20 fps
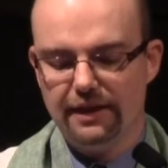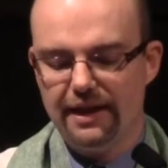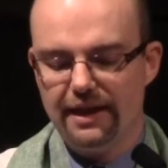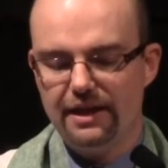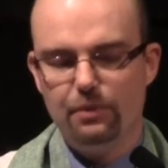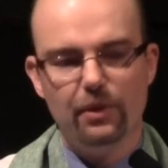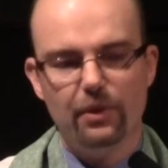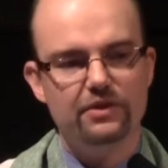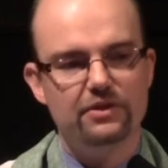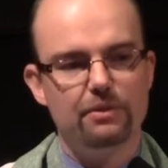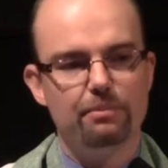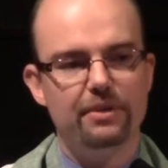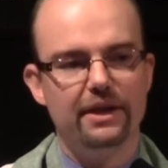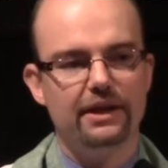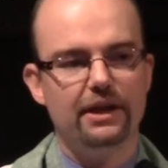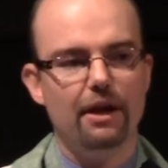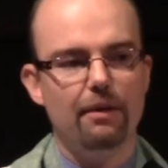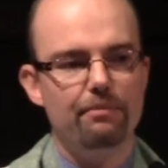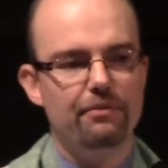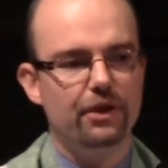went to pick
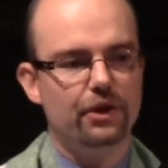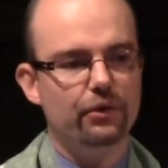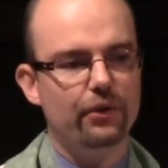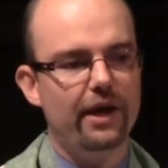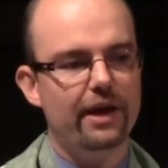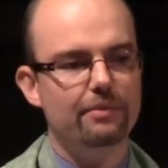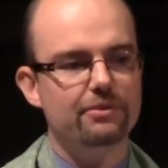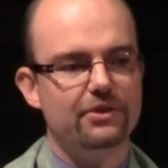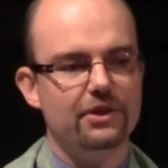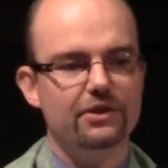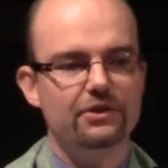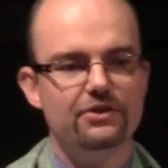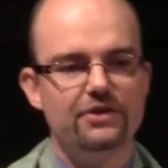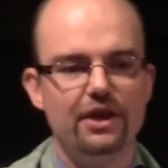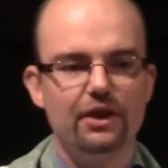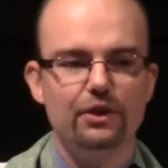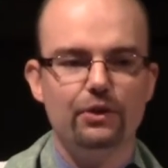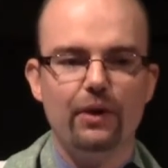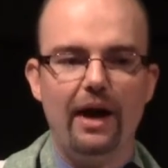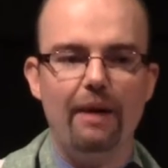up the grapes, and instead of
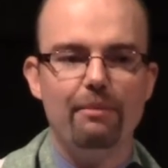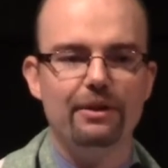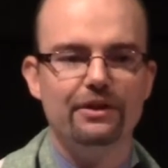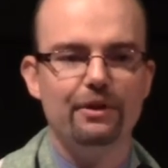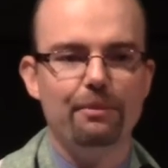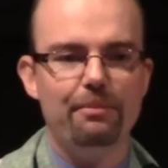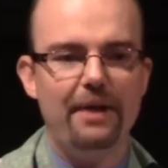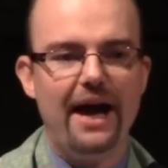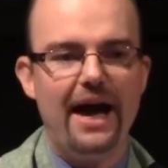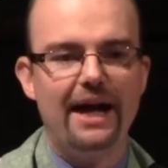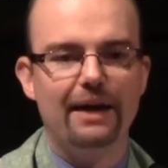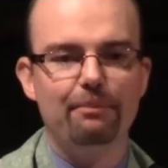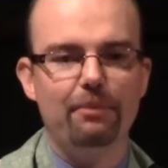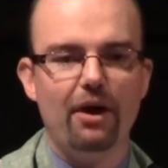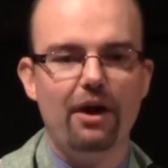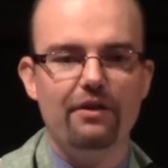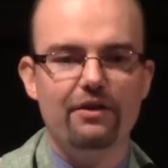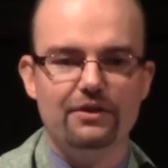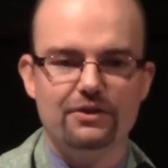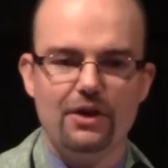grabbing the bag by
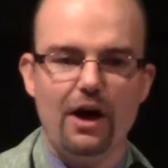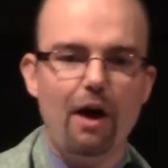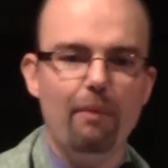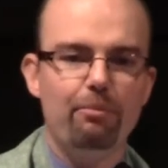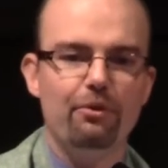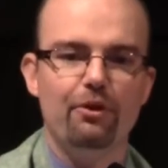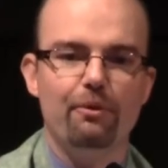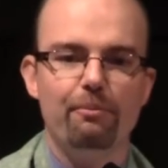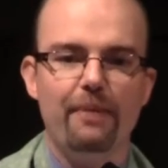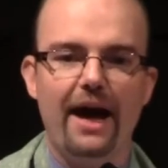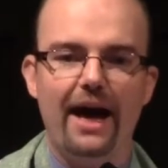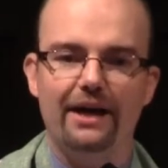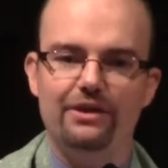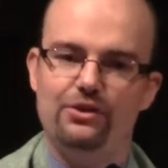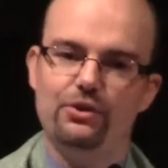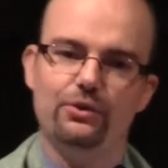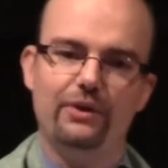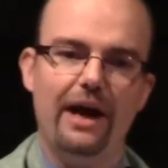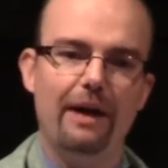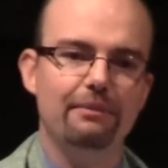the top of the bag, she
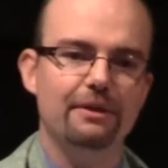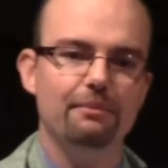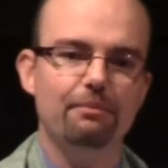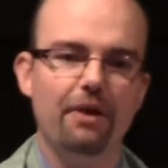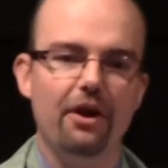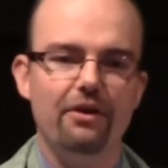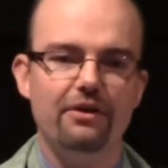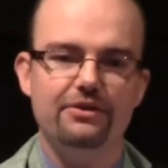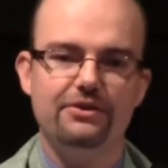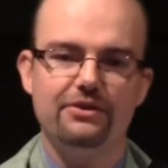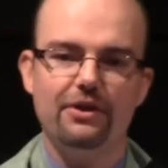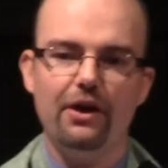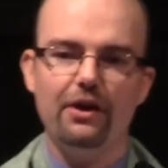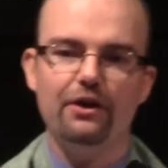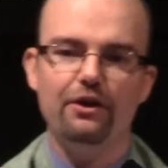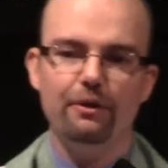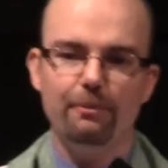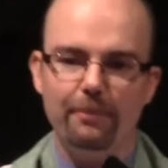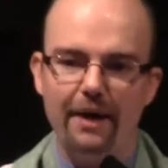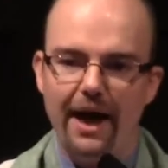grabbed it by the side of the
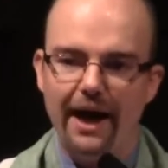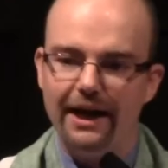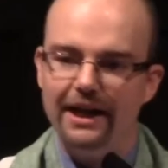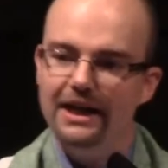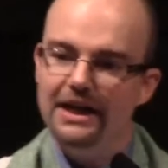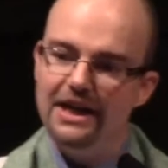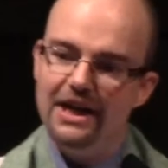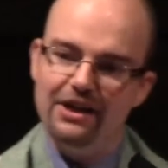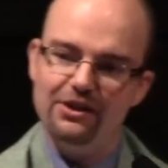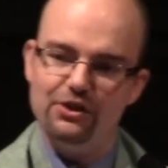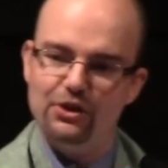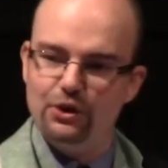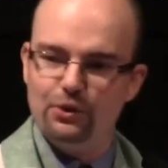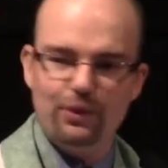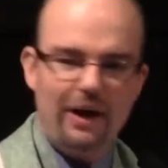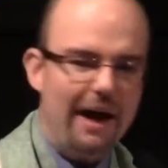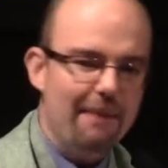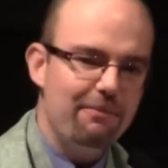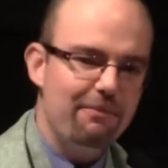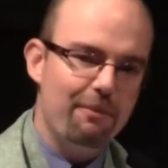bag, and she
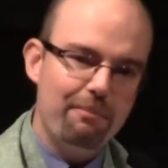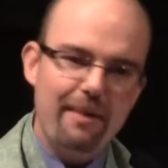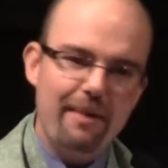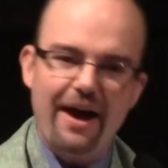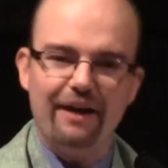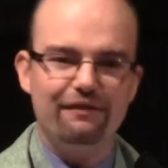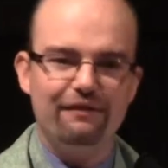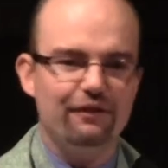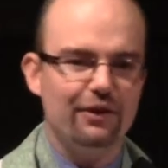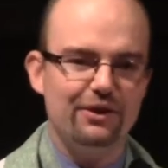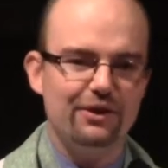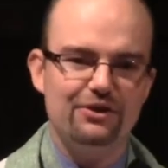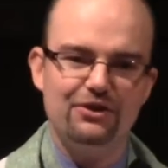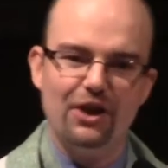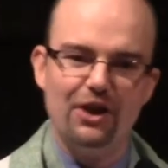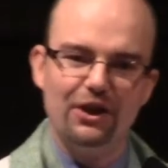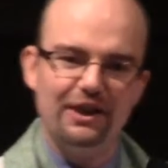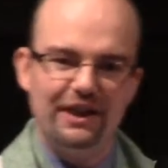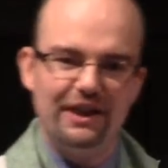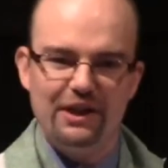grabbed the bag very
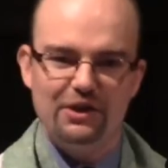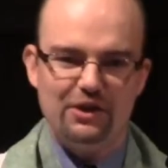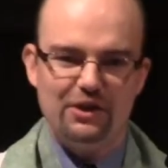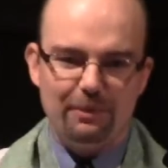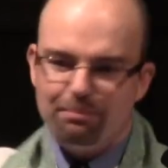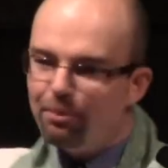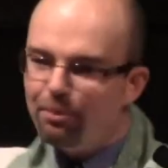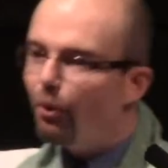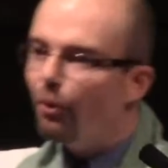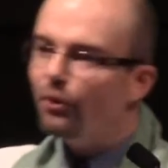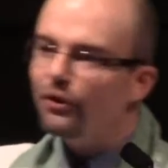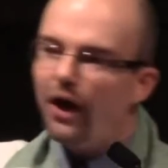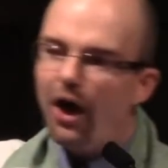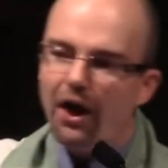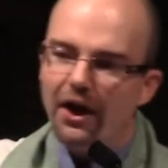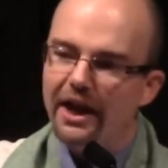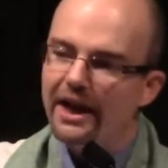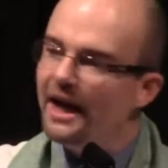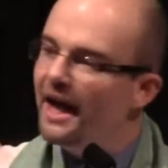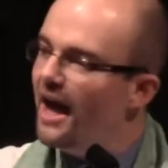suddenly, and she pulled on
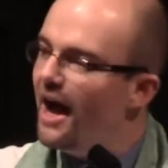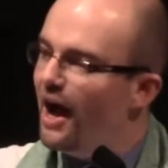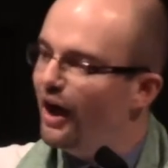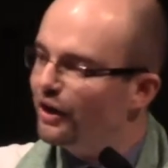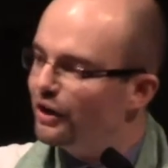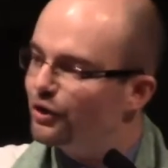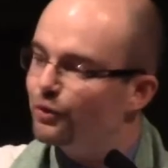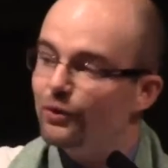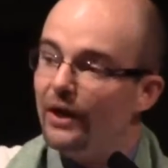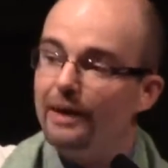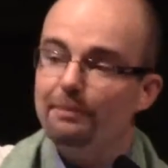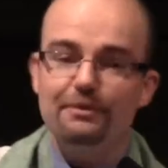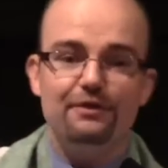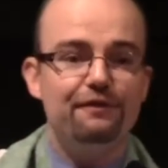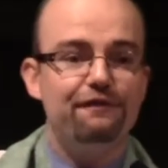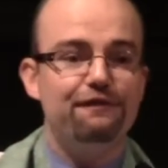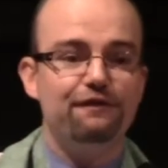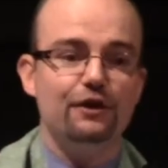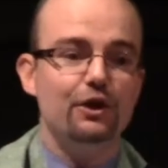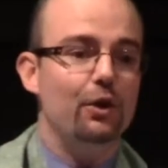it, and grapes
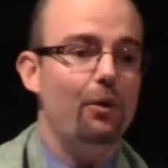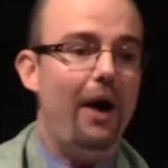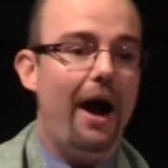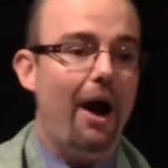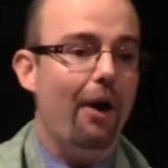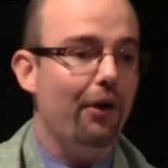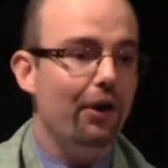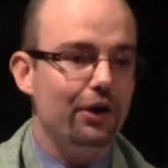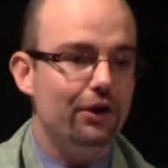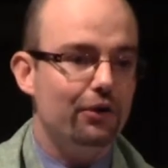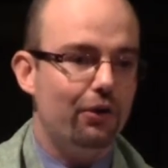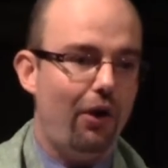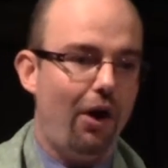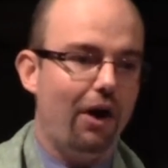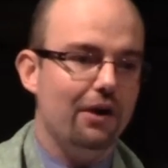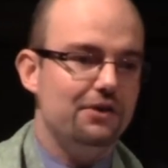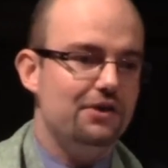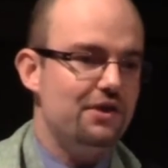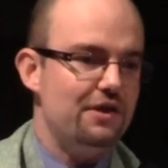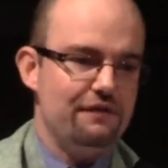flew out
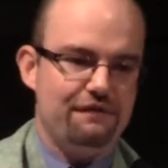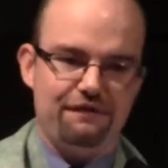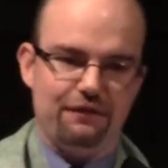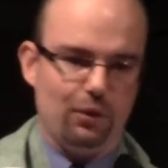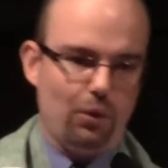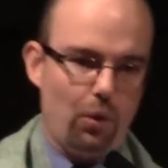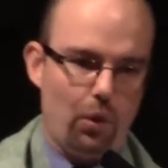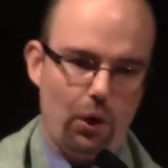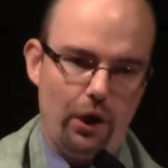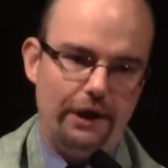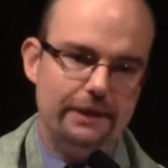across the floor.